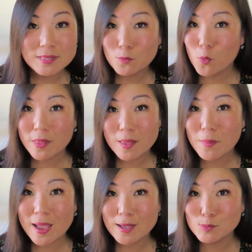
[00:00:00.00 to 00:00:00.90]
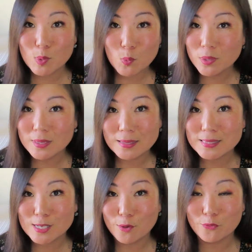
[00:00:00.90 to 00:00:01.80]
one that my husband will not
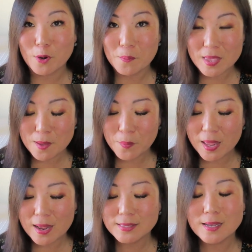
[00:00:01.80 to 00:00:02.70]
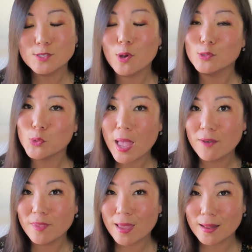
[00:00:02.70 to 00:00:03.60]
steal from me, but it does also
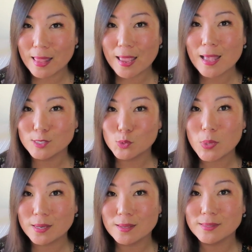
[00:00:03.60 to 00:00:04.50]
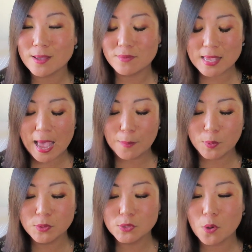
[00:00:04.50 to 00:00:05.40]
have that like sweetness of the
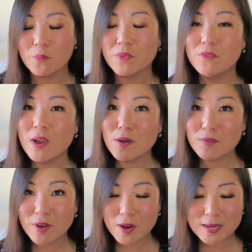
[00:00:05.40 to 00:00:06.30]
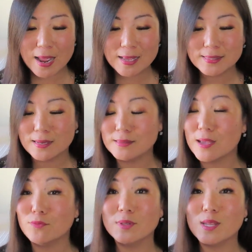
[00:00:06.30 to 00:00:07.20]
apple. So very, very nice. And it
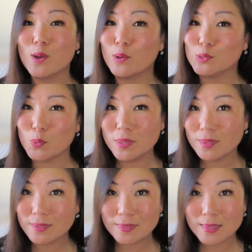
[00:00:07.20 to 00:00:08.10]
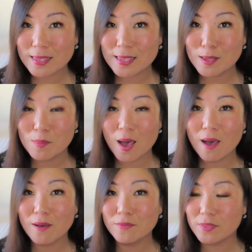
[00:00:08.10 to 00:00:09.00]
definitely goes with the theme
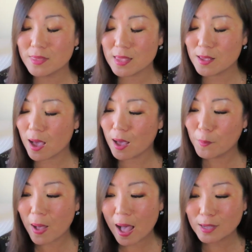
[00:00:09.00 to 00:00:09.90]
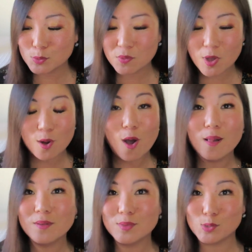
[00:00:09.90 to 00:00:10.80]
of the uh, box. We've got
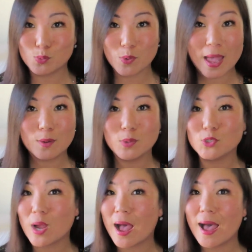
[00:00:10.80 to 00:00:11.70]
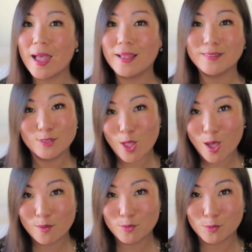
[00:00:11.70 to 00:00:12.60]
all of this red, which I
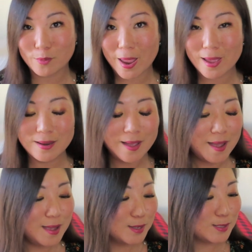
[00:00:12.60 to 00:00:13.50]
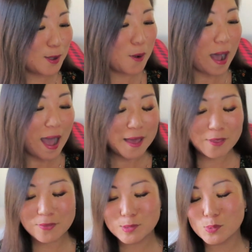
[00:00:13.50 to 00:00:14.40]
love red. So I
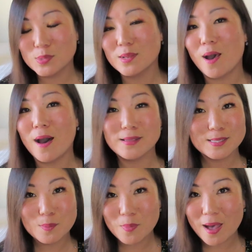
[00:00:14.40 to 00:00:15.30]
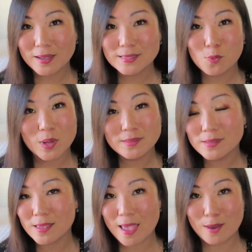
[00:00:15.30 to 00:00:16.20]
thought this was an awesome box once
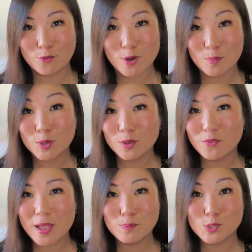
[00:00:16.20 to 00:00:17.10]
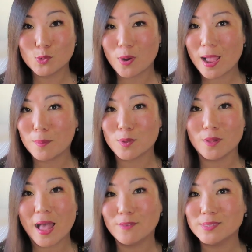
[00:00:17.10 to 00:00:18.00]
again from Good Vibe Scribe.
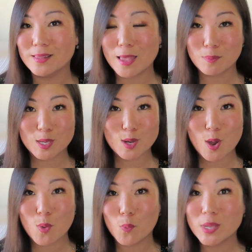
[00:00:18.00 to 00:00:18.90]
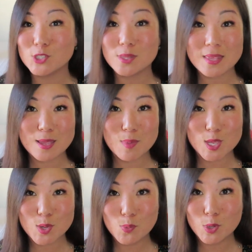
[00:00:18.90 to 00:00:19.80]
You'll have to let me know which theme
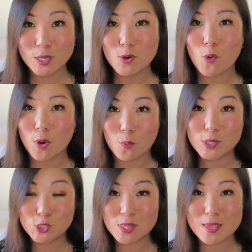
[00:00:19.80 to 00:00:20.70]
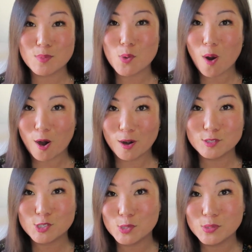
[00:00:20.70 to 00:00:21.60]
you would or which theme you
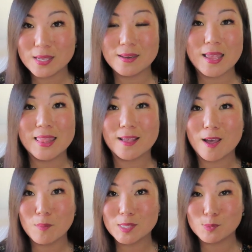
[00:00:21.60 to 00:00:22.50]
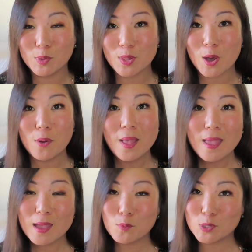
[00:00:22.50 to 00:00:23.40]
are choosing in the comments below
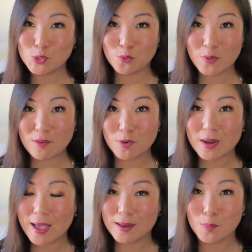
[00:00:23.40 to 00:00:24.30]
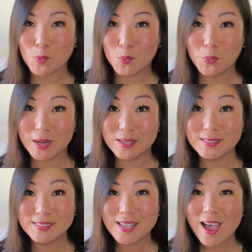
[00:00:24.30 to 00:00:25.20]
and what your favorite item
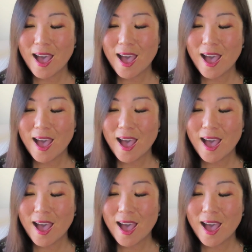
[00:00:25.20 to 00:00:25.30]
was.